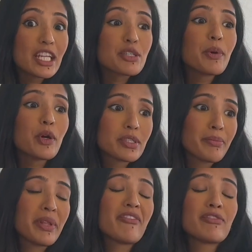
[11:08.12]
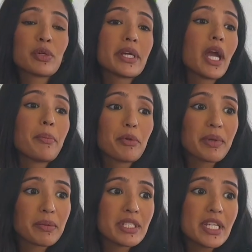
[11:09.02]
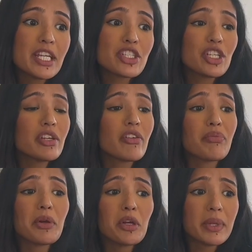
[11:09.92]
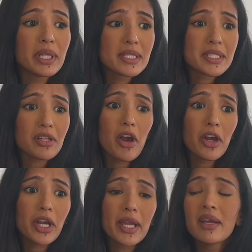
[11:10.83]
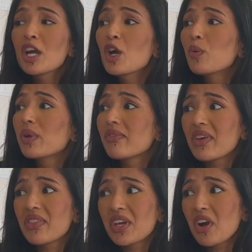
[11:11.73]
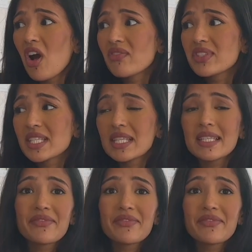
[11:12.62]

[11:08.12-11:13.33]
post-inflammatory hyperpigmentation, of permanent scarring. We've, I think, all seen these